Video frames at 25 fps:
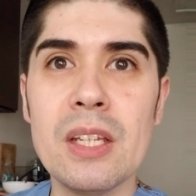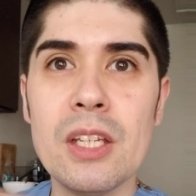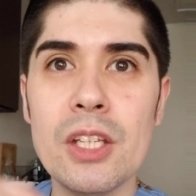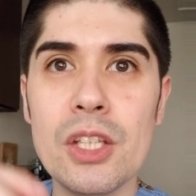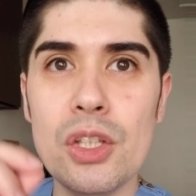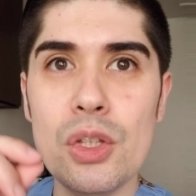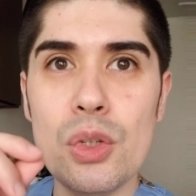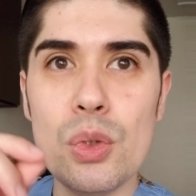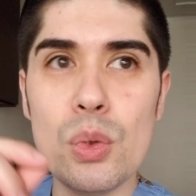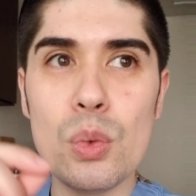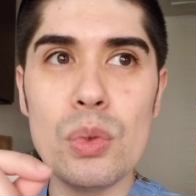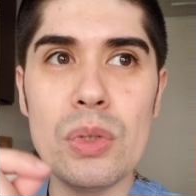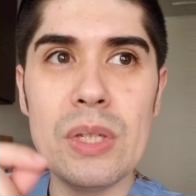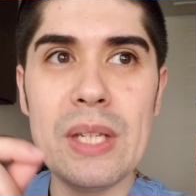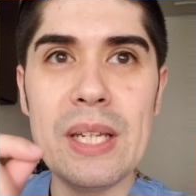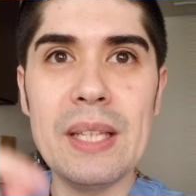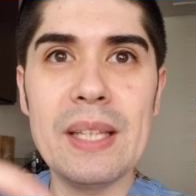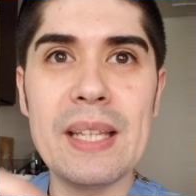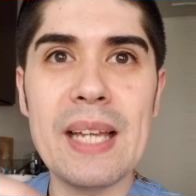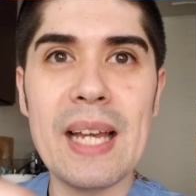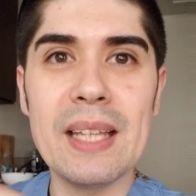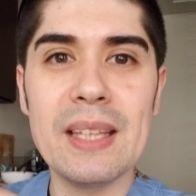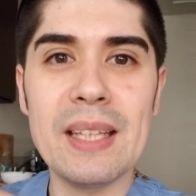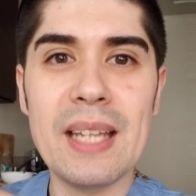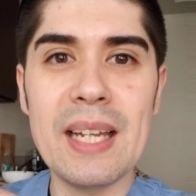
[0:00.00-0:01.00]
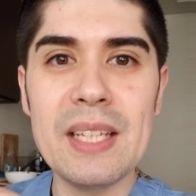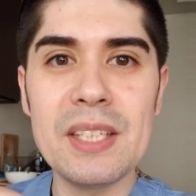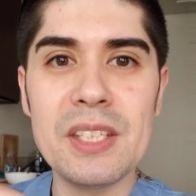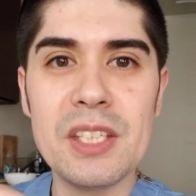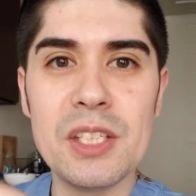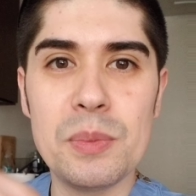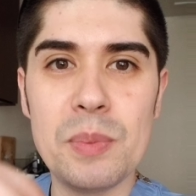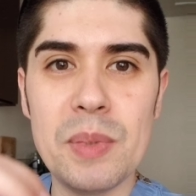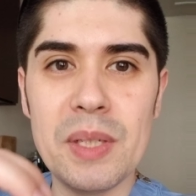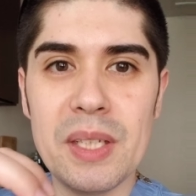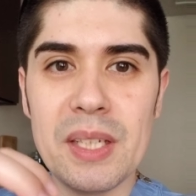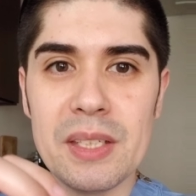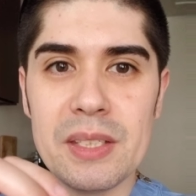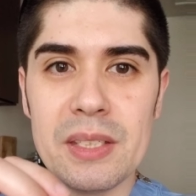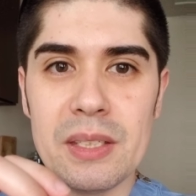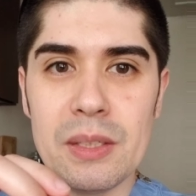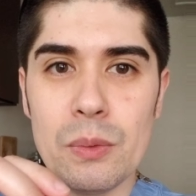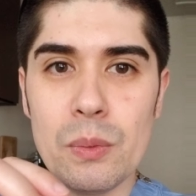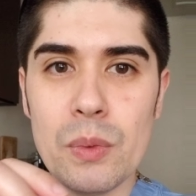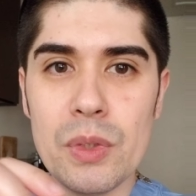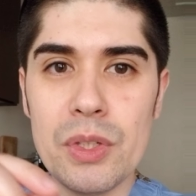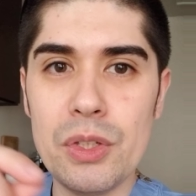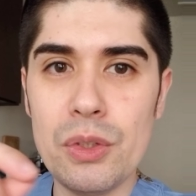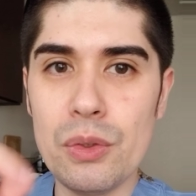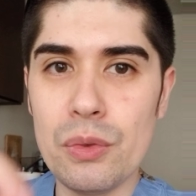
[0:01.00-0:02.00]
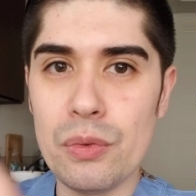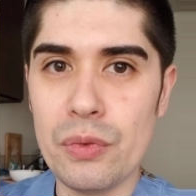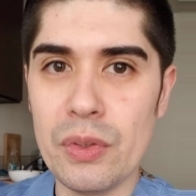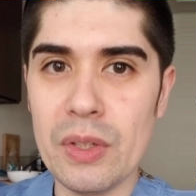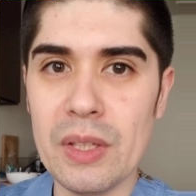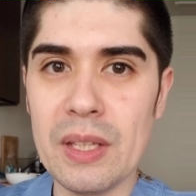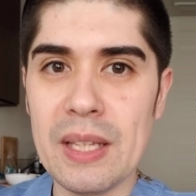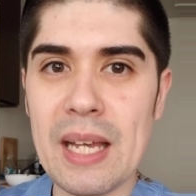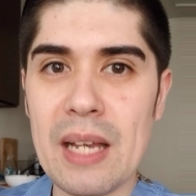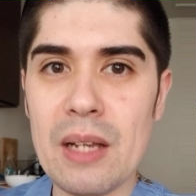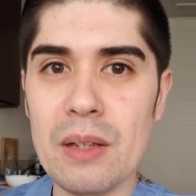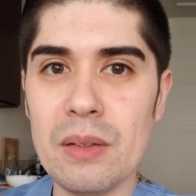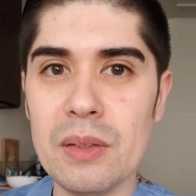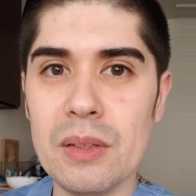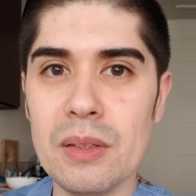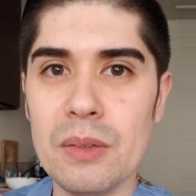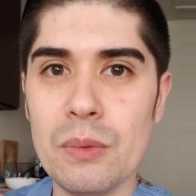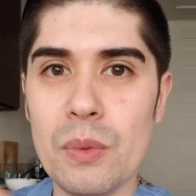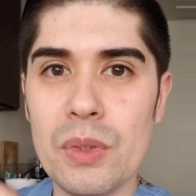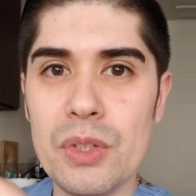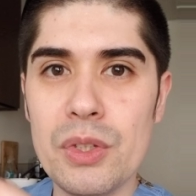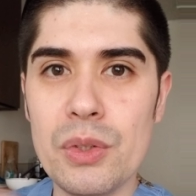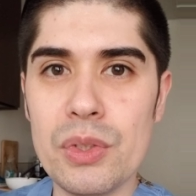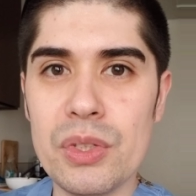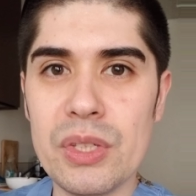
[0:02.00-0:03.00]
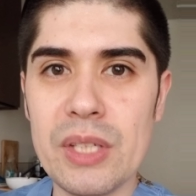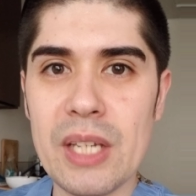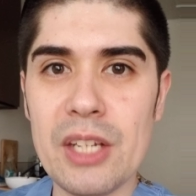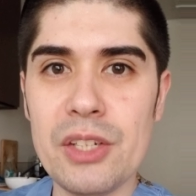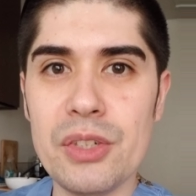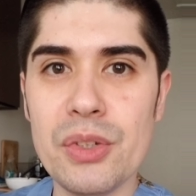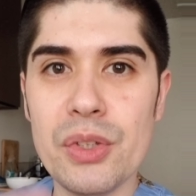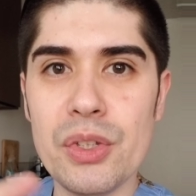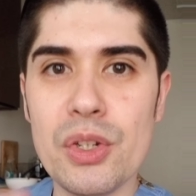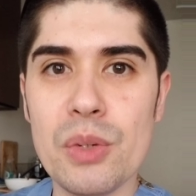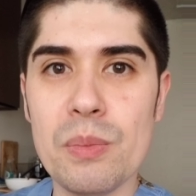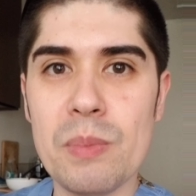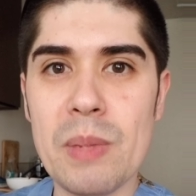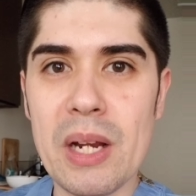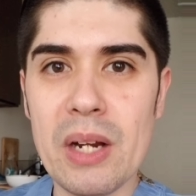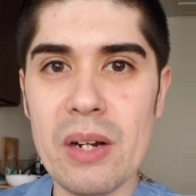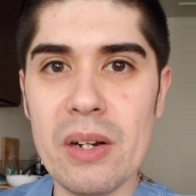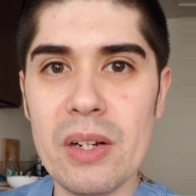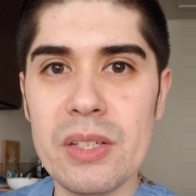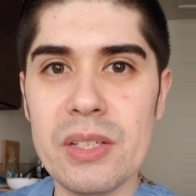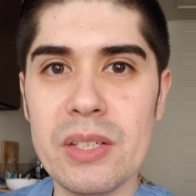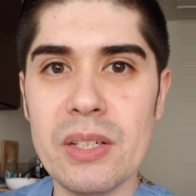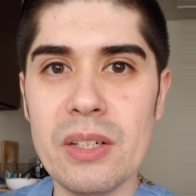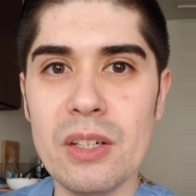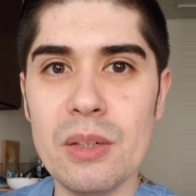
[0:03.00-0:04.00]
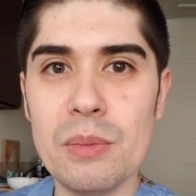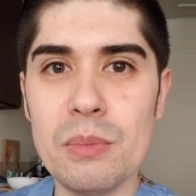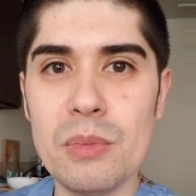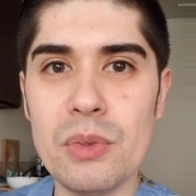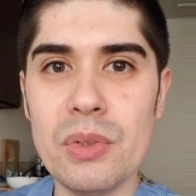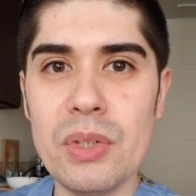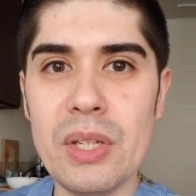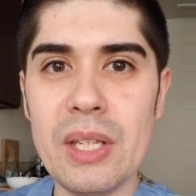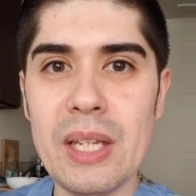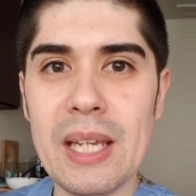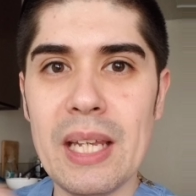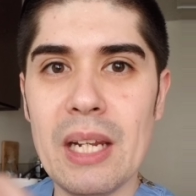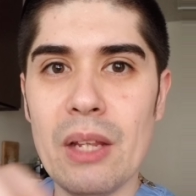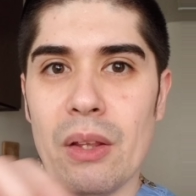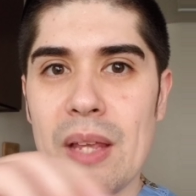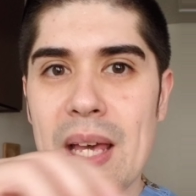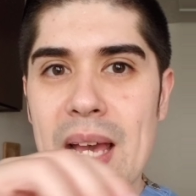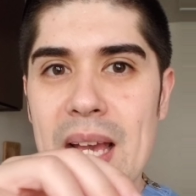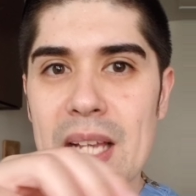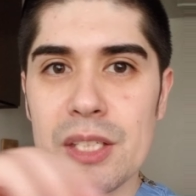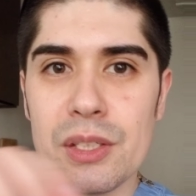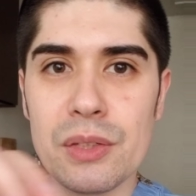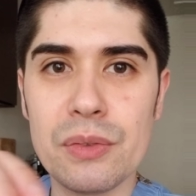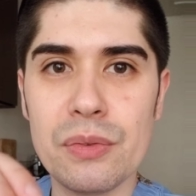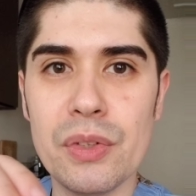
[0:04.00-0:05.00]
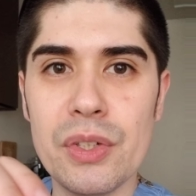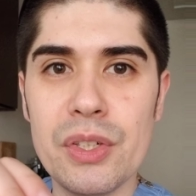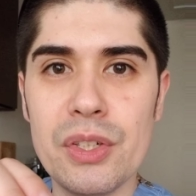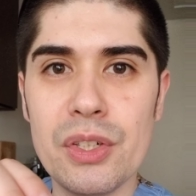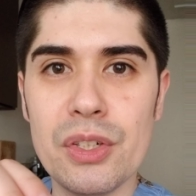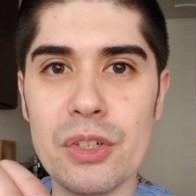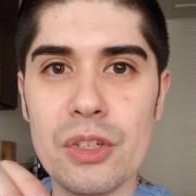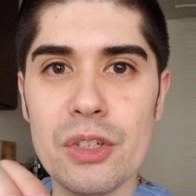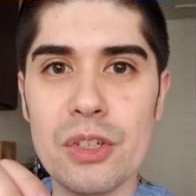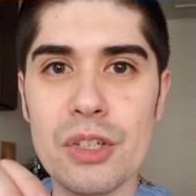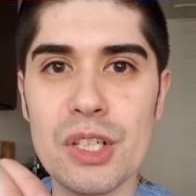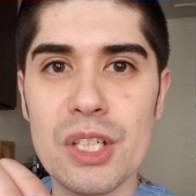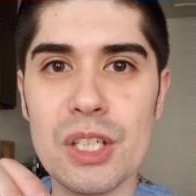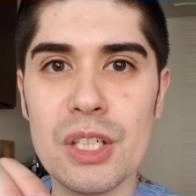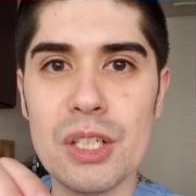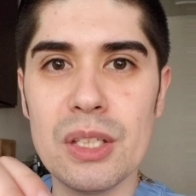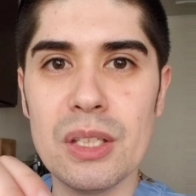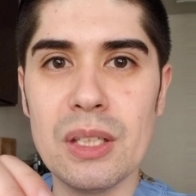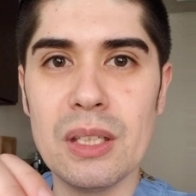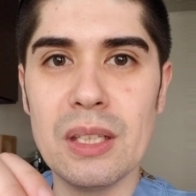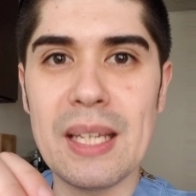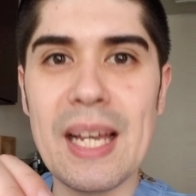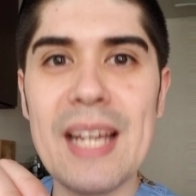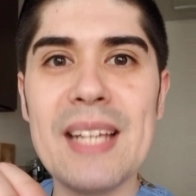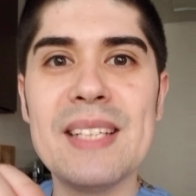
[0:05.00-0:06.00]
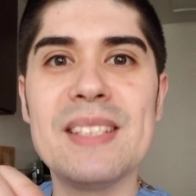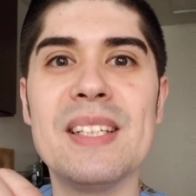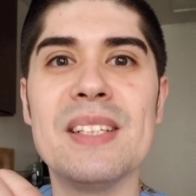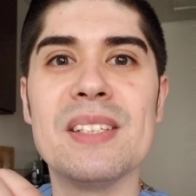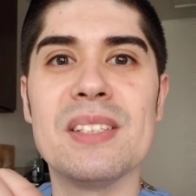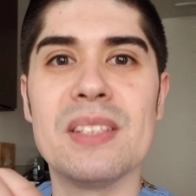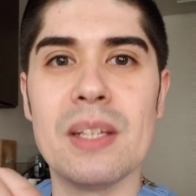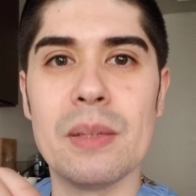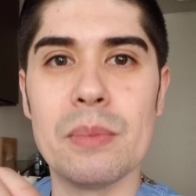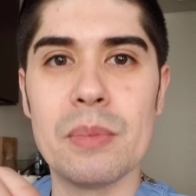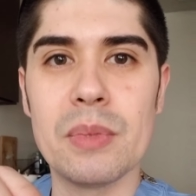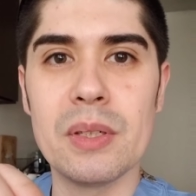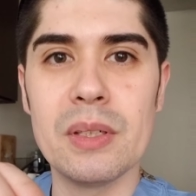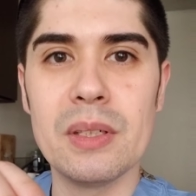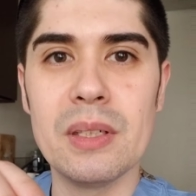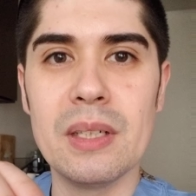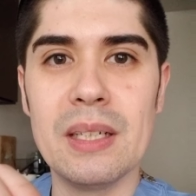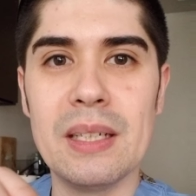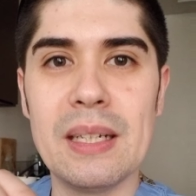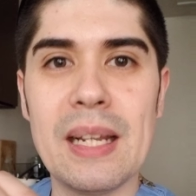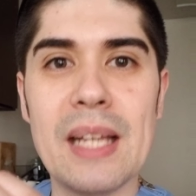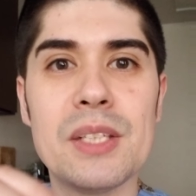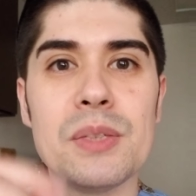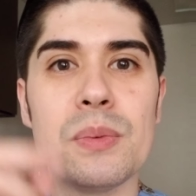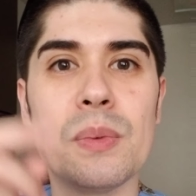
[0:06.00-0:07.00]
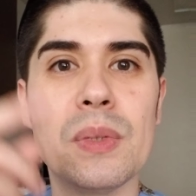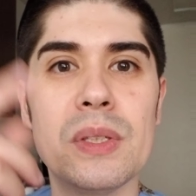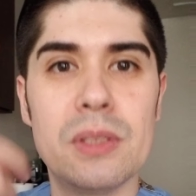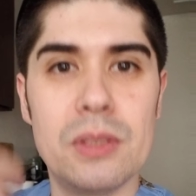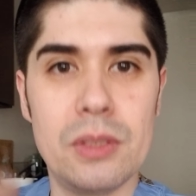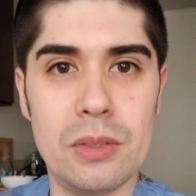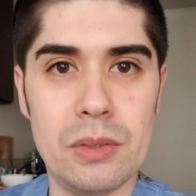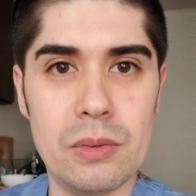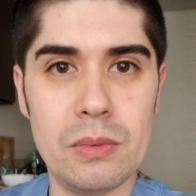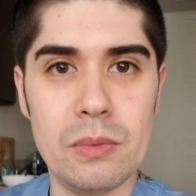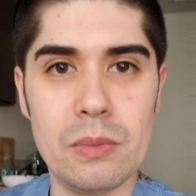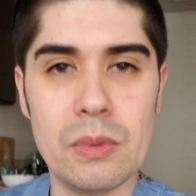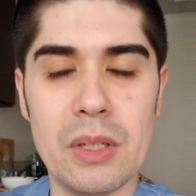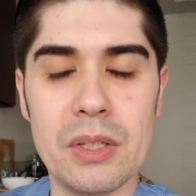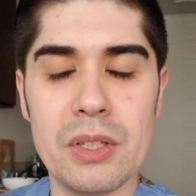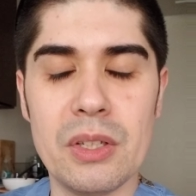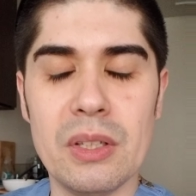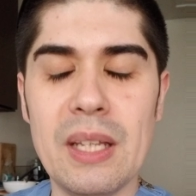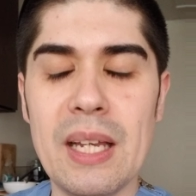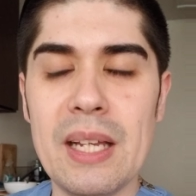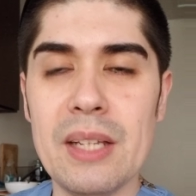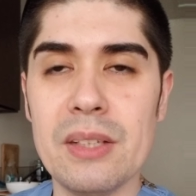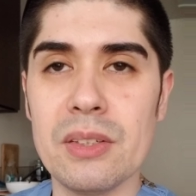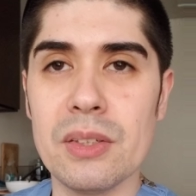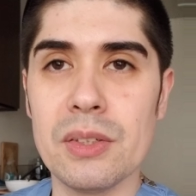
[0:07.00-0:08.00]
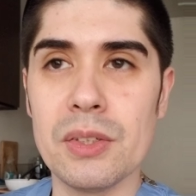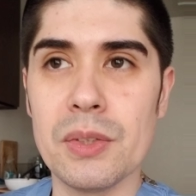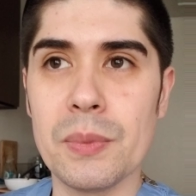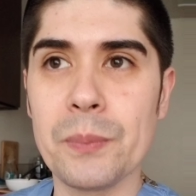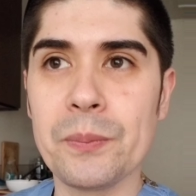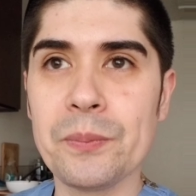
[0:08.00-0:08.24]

you need that license because when you schedule your marriage ceremony, it'll ask for your license number, and that's what's on your license.